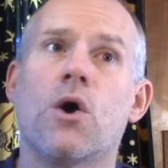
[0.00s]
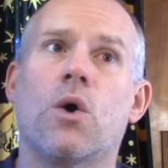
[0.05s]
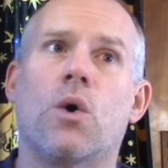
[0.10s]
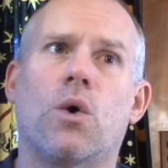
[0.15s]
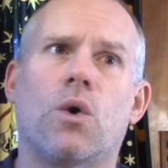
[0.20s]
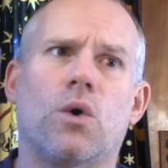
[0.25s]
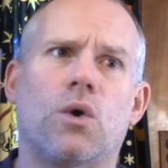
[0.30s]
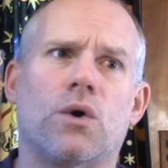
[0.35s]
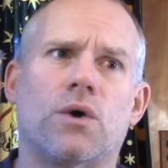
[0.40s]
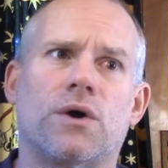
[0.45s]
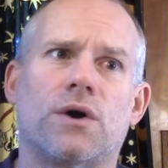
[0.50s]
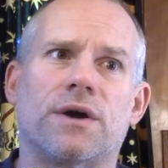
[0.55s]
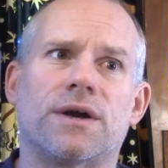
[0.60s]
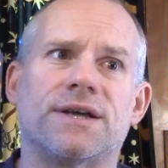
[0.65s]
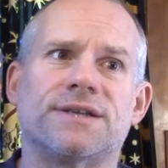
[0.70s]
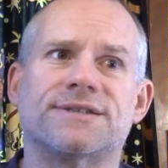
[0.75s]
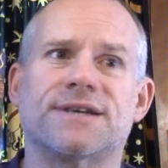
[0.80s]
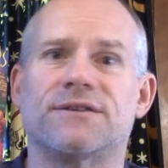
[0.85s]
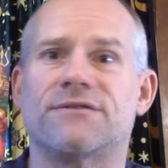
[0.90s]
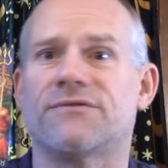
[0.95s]
or
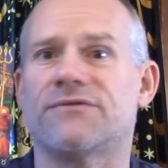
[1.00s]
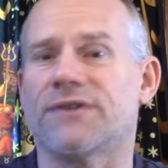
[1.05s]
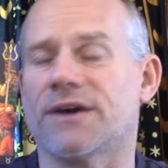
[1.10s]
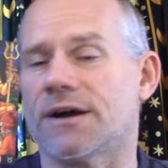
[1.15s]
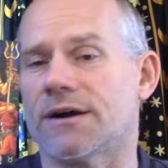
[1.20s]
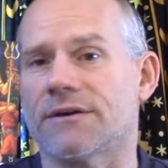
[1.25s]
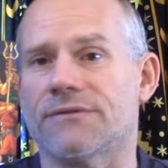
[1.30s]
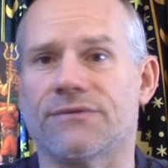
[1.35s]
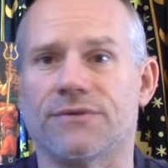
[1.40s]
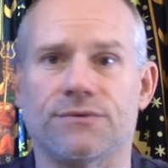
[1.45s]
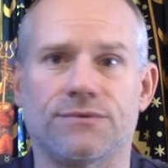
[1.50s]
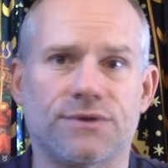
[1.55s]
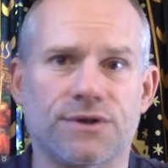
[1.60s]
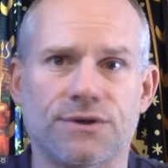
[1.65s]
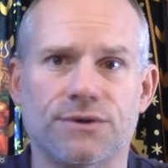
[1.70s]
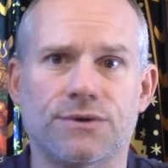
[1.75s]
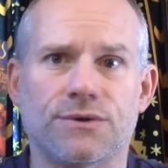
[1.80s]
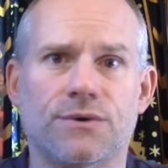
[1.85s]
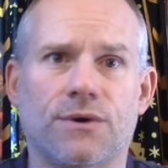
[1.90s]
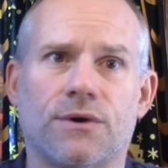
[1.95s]
it's unfair if you
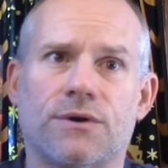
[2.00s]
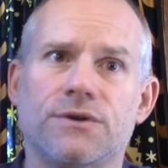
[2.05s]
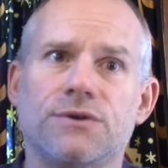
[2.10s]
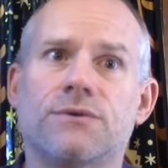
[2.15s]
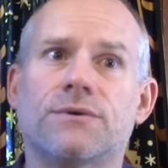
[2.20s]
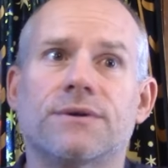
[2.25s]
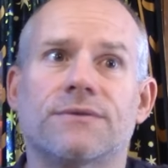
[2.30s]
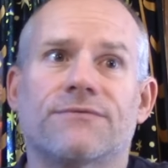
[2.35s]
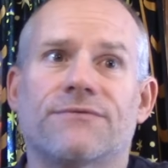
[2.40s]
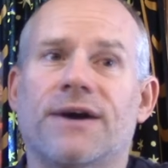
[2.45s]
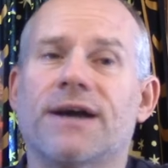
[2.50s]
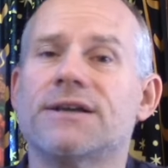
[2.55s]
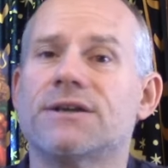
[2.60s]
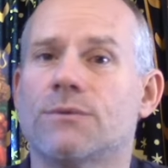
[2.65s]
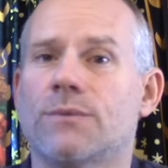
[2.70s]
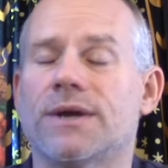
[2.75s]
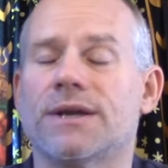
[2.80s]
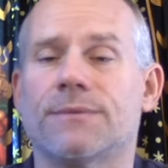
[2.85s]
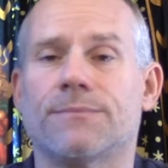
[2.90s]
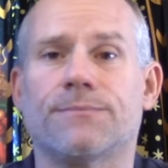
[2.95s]
do, or you can find a
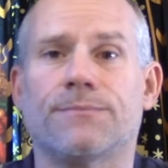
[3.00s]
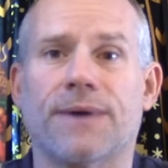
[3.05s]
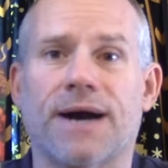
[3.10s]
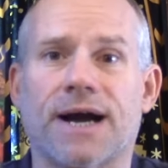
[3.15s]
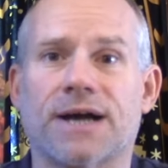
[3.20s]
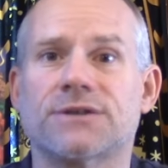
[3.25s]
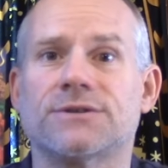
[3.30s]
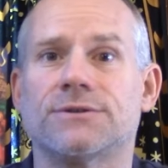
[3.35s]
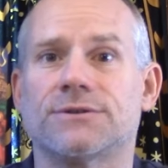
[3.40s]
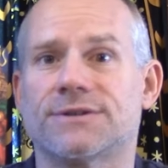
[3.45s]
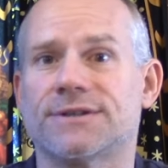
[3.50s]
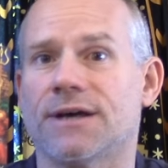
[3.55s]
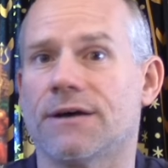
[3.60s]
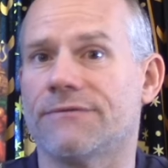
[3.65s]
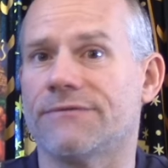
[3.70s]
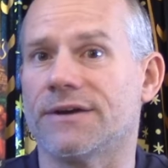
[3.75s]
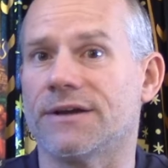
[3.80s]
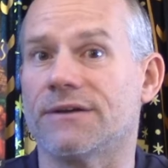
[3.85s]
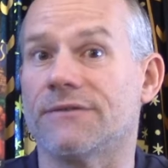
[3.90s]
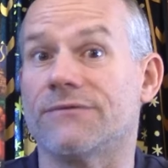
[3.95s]
way to box
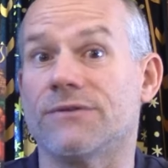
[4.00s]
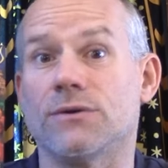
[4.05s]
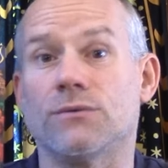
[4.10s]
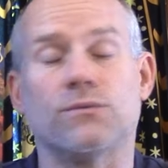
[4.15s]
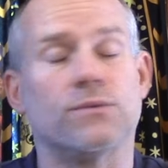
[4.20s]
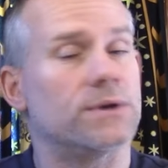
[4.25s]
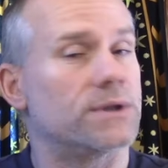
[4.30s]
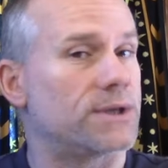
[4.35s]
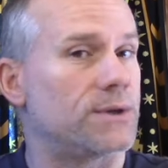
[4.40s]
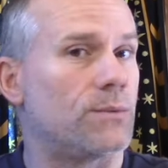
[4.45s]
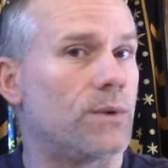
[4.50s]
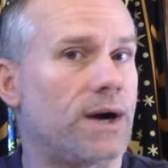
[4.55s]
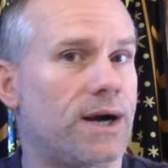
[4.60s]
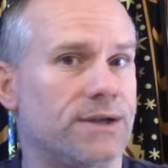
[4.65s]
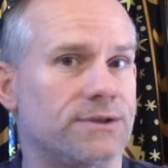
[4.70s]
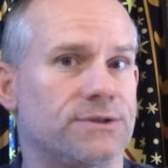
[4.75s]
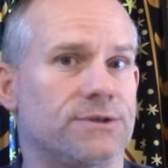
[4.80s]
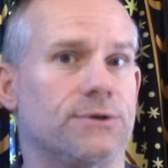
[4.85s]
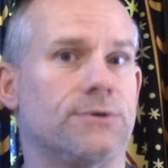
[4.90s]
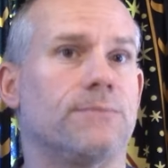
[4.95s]
yourself in if you really
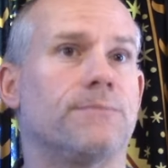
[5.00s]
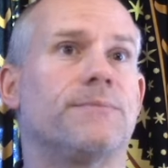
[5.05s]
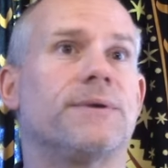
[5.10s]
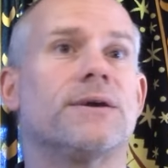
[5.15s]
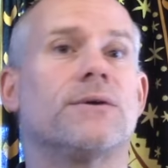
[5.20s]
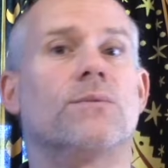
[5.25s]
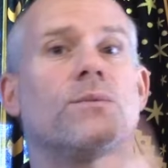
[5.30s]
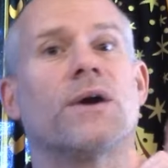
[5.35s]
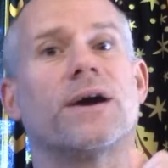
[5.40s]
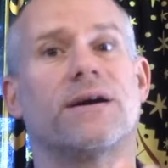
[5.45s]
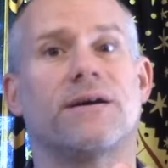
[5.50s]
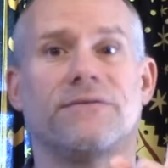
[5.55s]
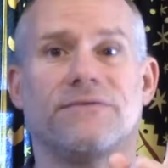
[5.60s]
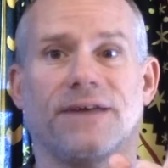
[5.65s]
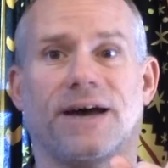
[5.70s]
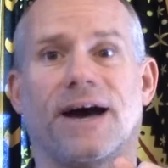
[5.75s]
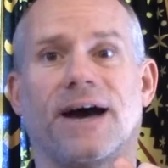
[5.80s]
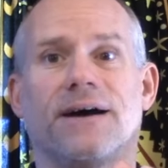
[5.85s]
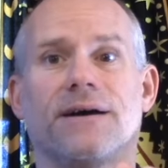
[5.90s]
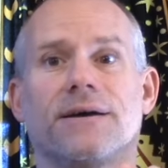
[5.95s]
want to. Be aware of
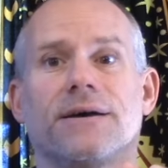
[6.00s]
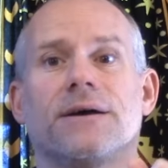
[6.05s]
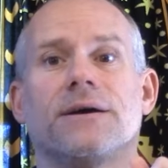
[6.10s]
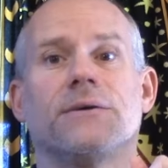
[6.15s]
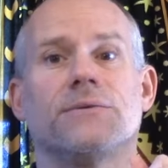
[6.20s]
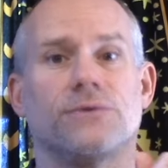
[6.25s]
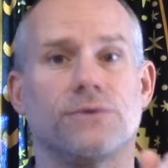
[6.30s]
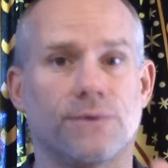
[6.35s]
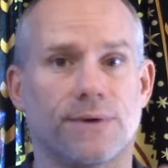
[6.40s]
that. You